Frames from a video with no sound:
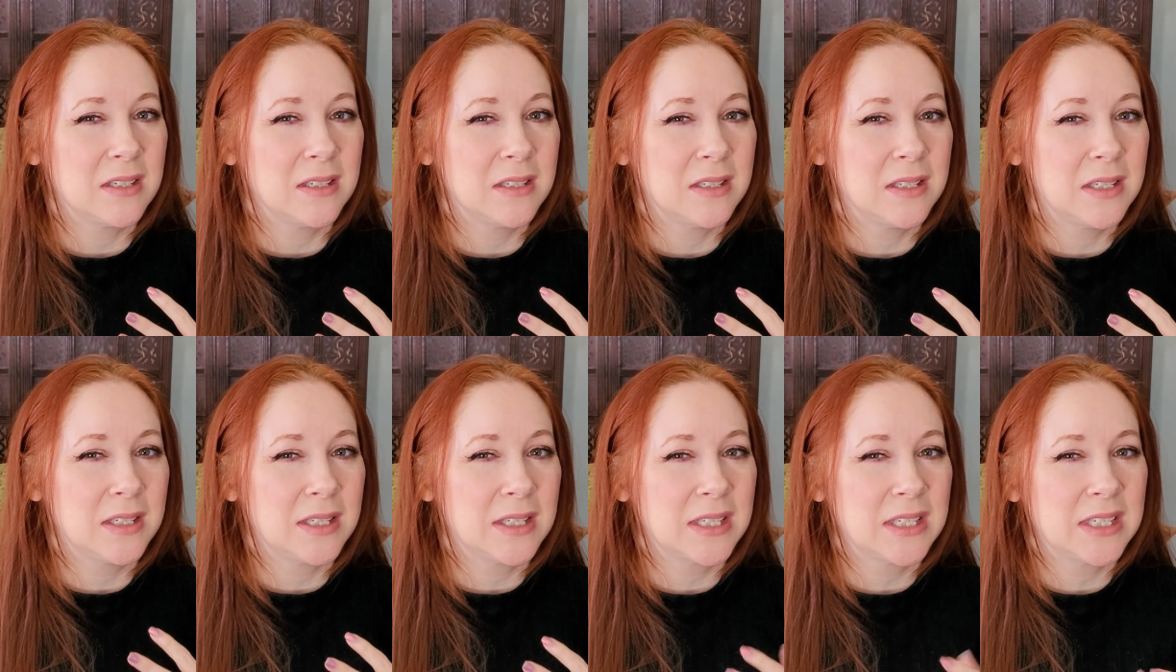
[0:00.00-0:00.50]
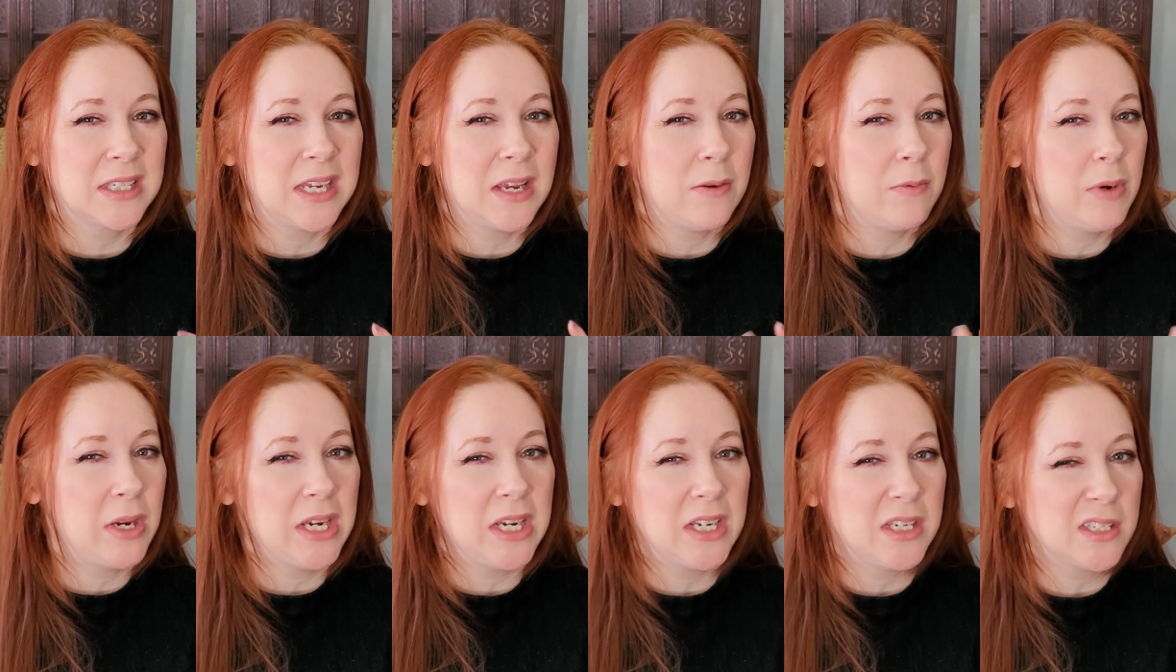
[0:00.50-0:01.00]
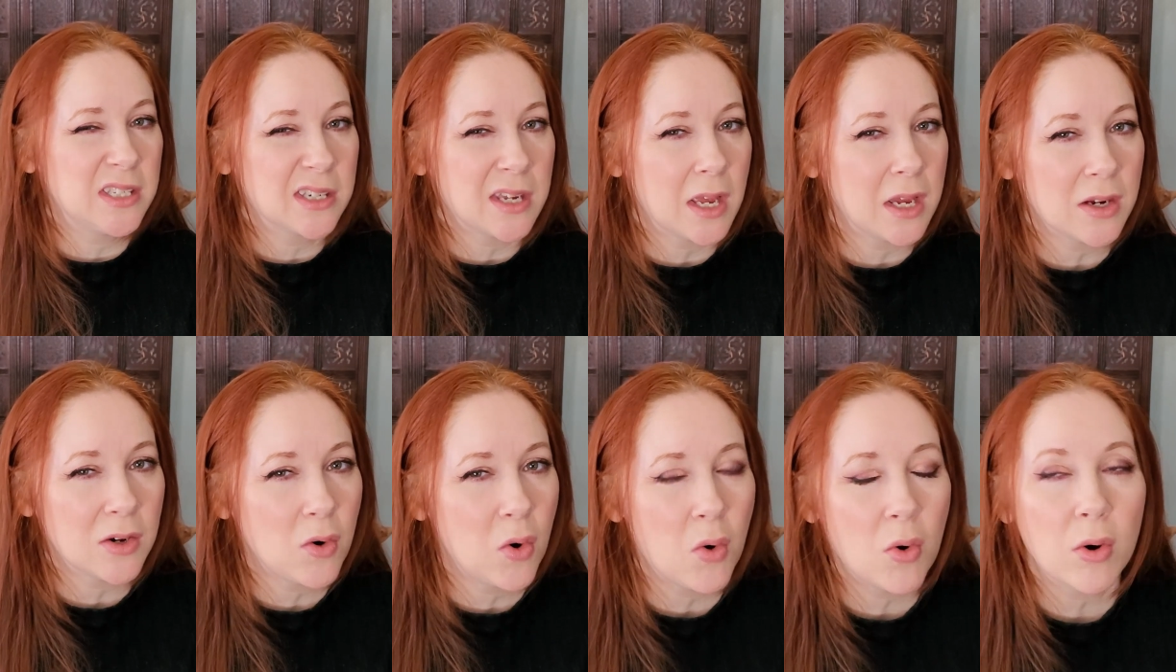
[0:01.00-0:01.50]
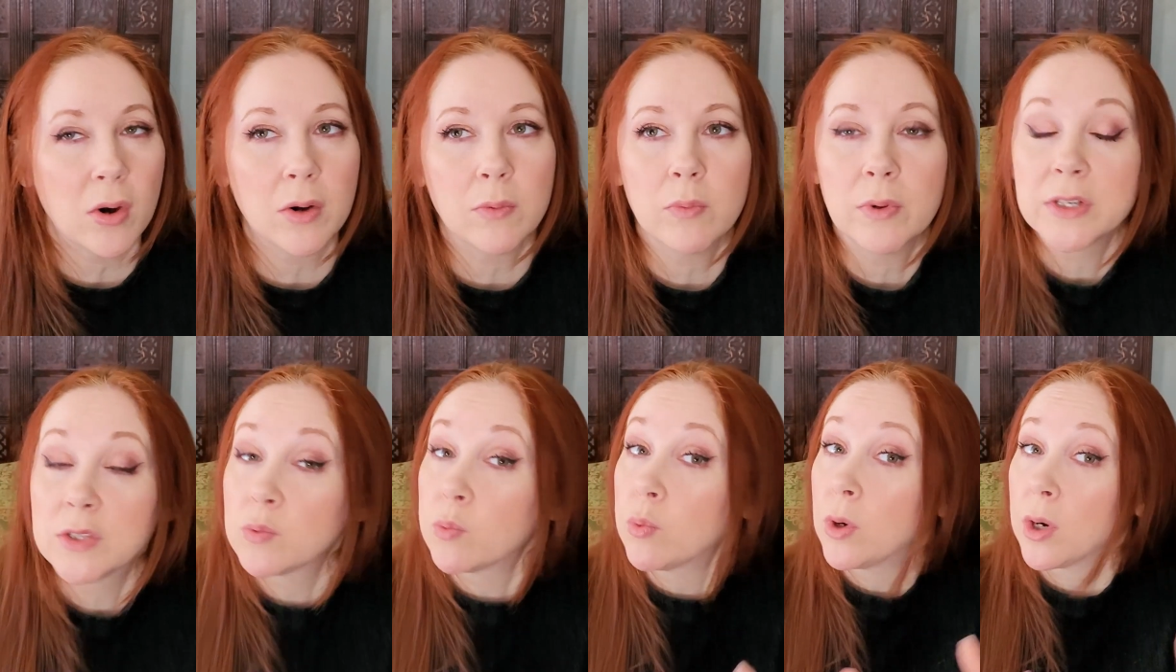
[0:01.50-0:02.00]
This seaweed is accord,
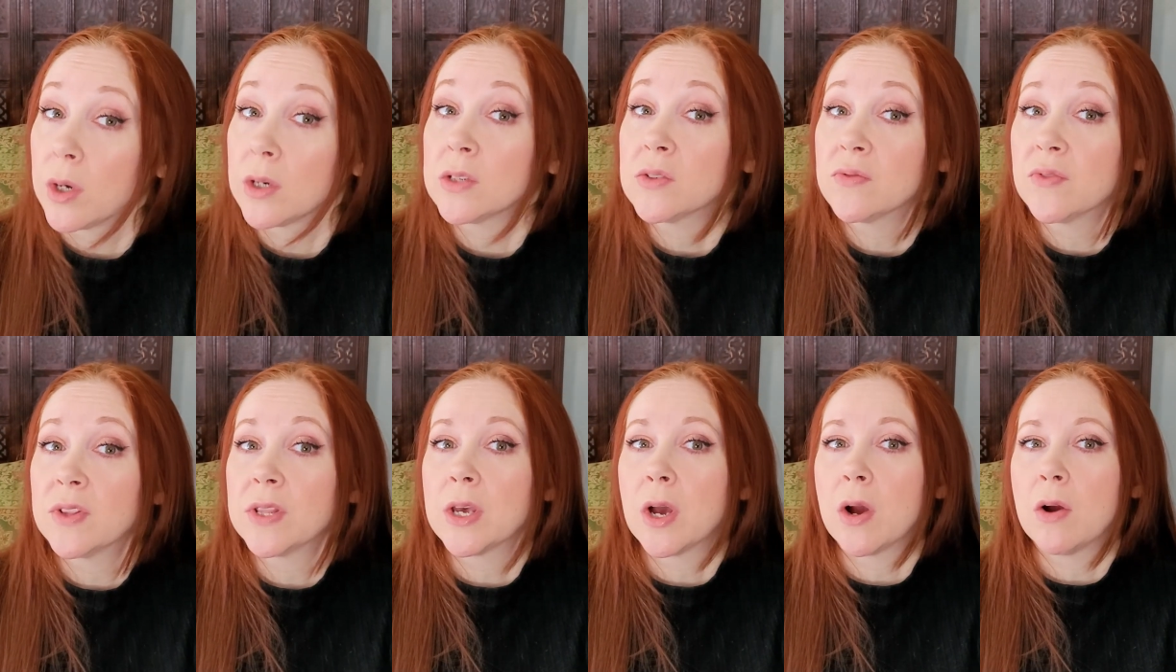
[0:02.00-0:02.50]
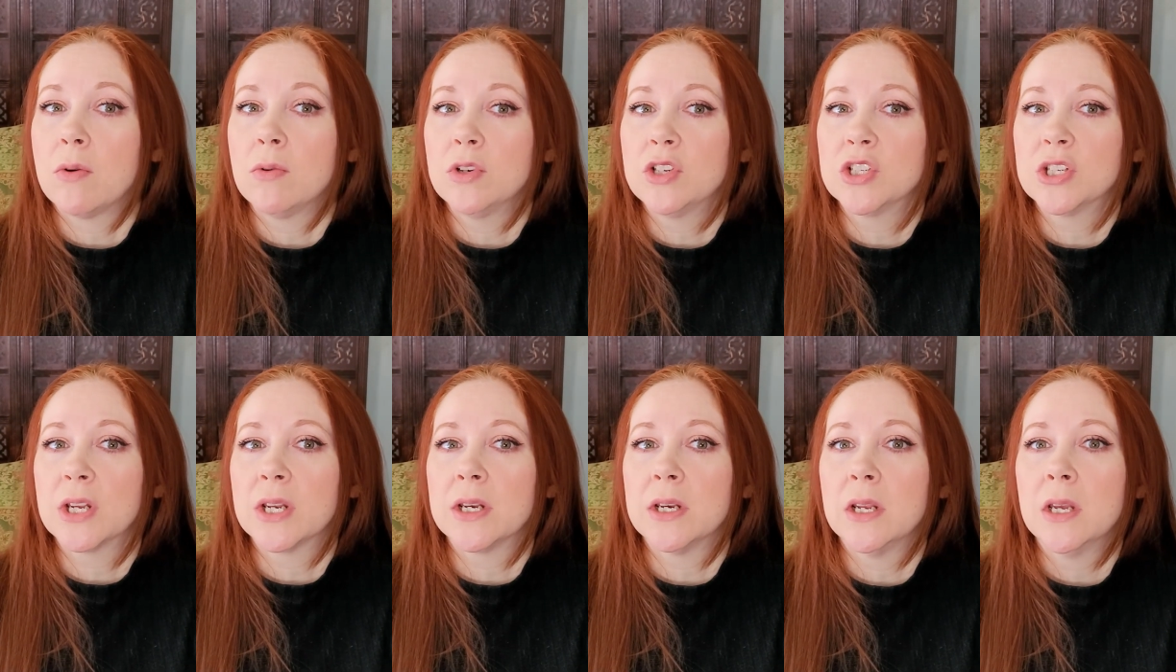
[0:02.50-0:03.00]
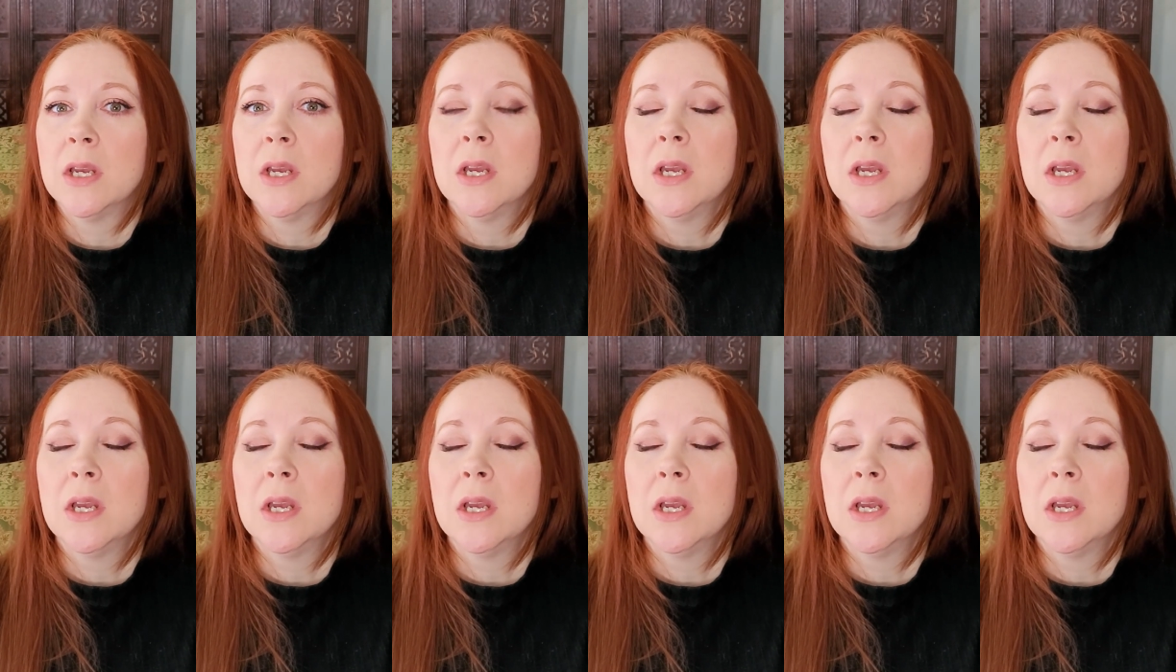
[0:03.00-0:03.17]
which works for the ocean.